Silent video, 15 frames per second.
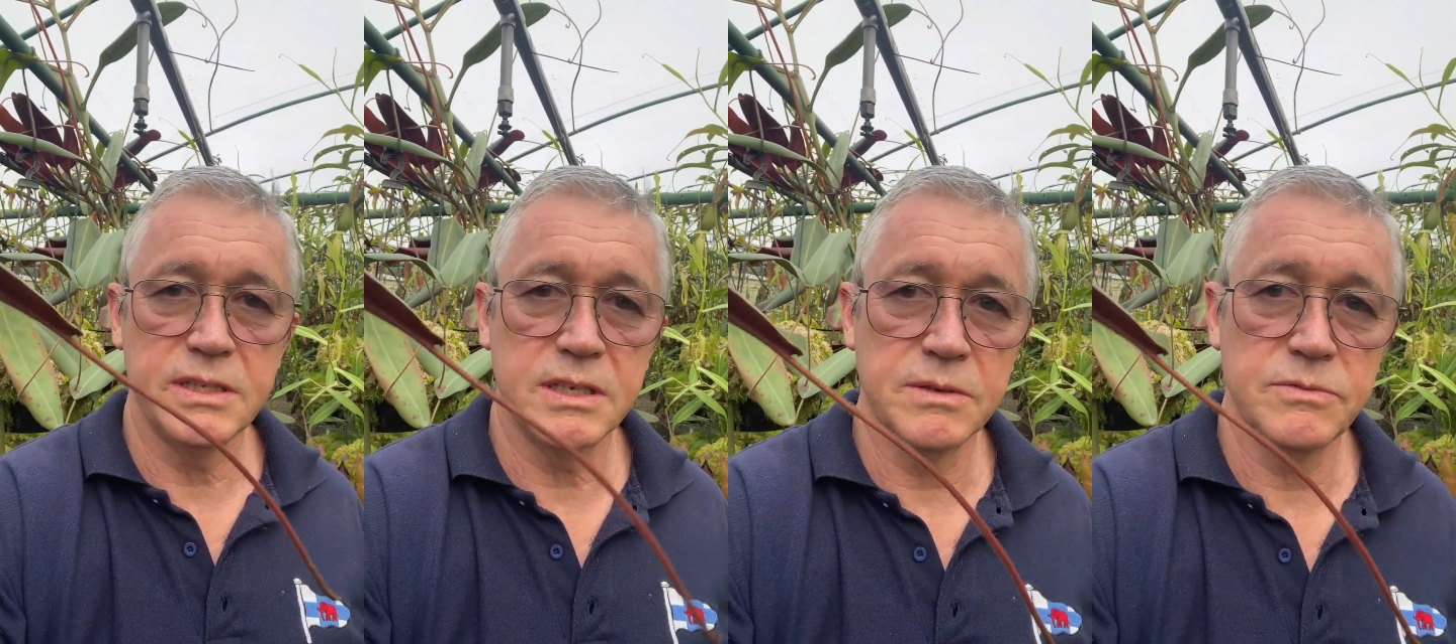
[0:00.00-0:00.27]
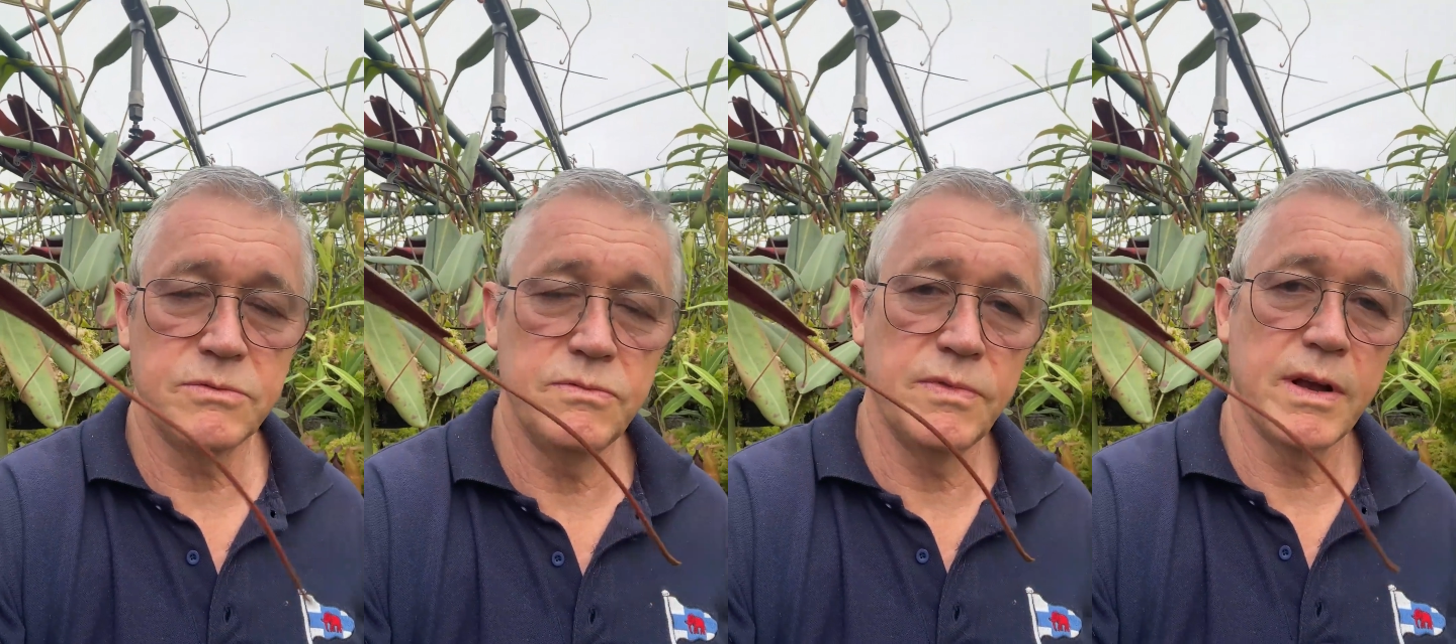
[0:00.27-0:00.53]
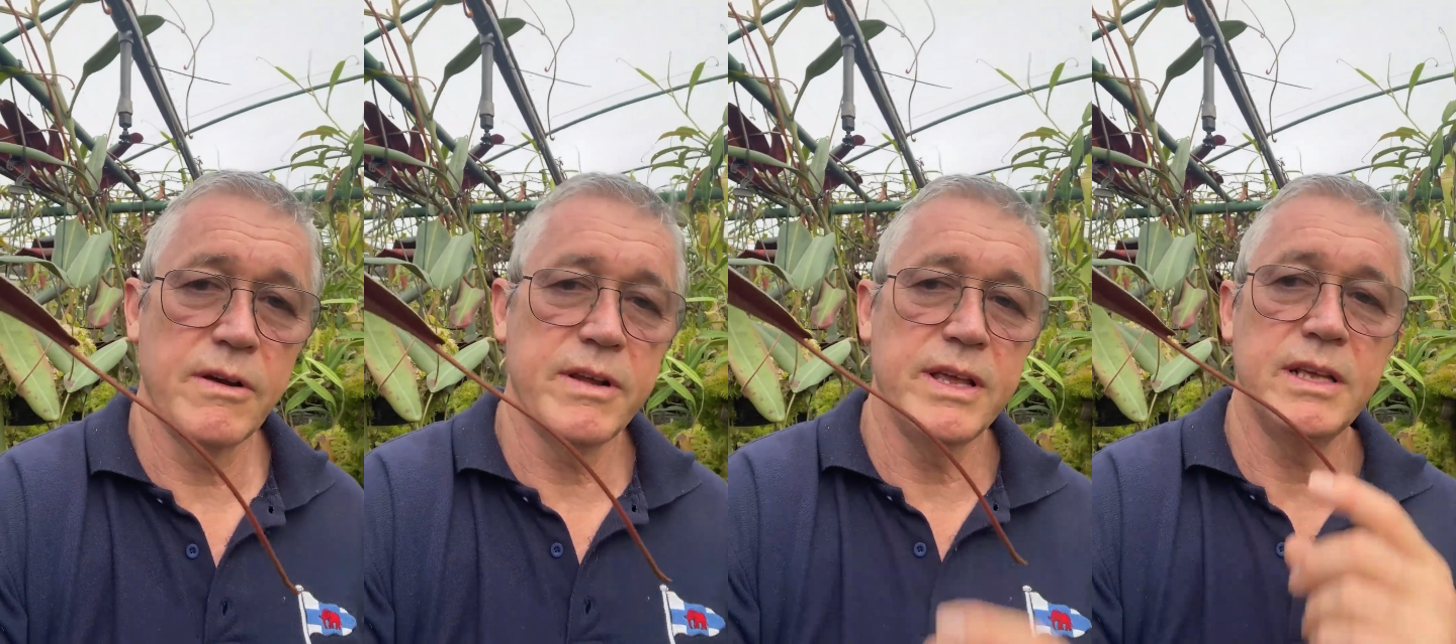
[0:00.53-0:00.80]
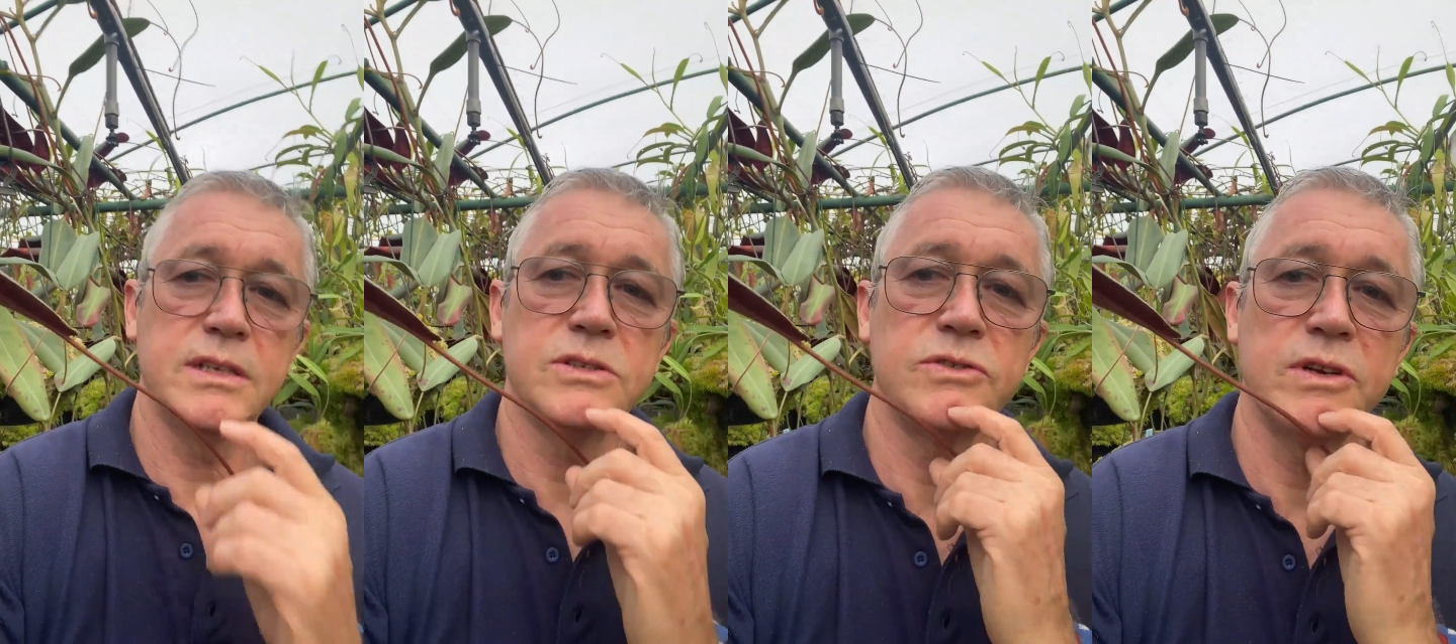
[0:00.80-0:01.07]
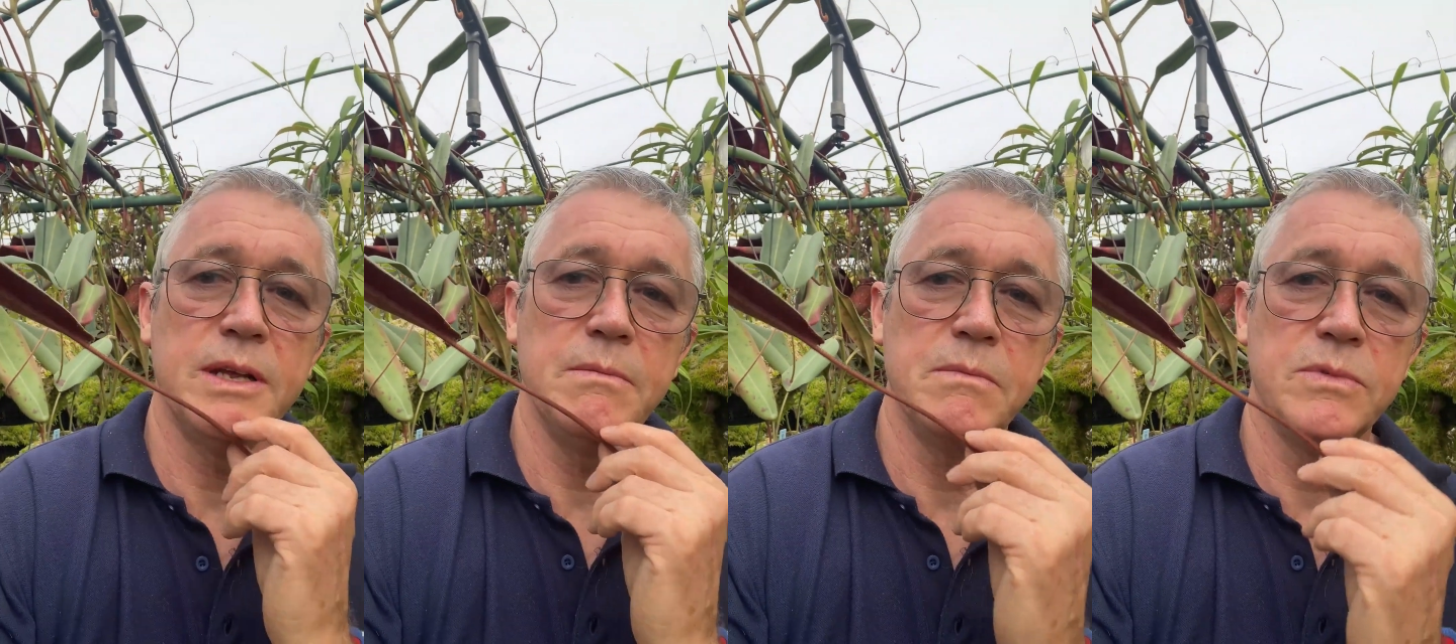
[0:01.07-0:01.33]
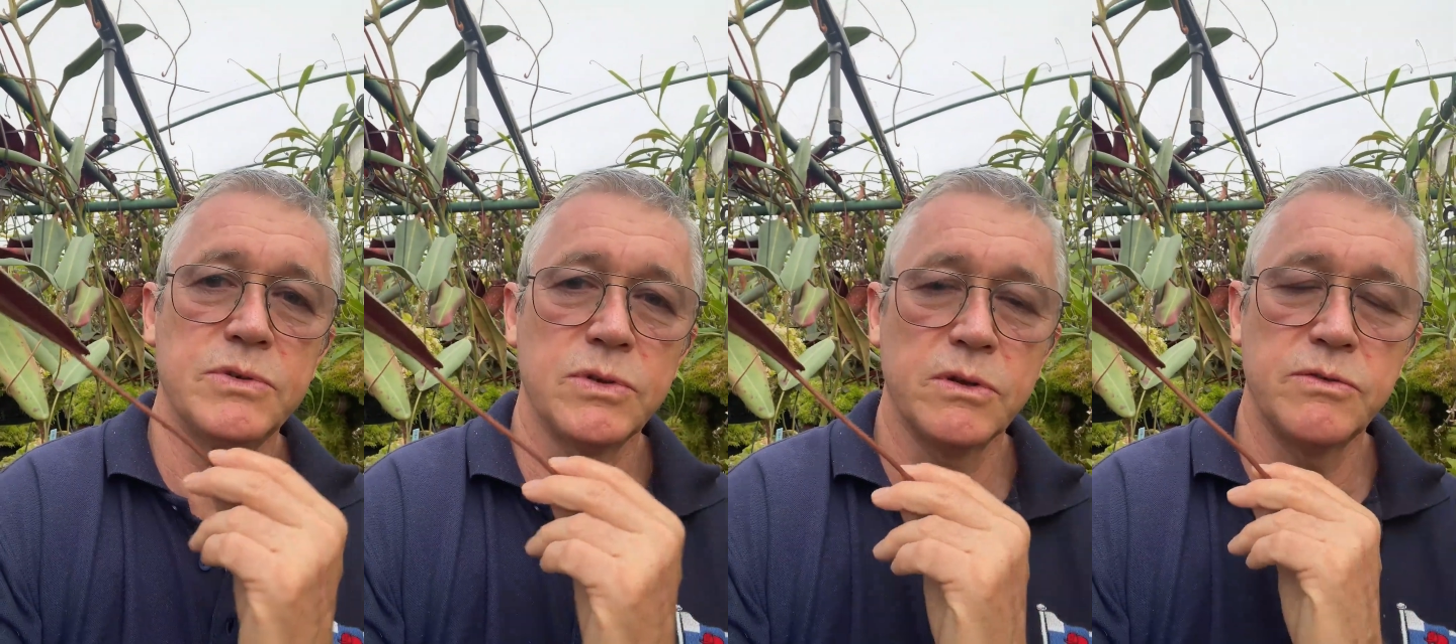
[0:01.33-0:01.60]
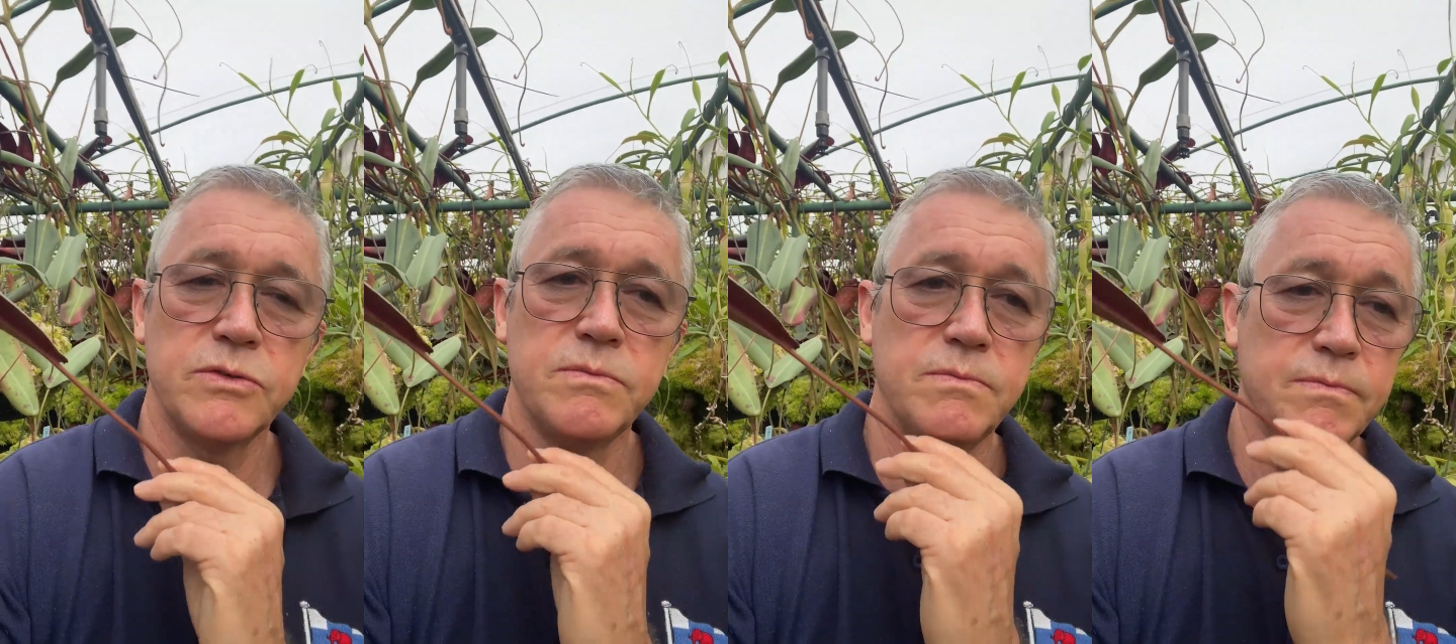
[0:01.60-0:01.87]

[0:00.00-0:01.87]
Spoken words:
the very extreme sort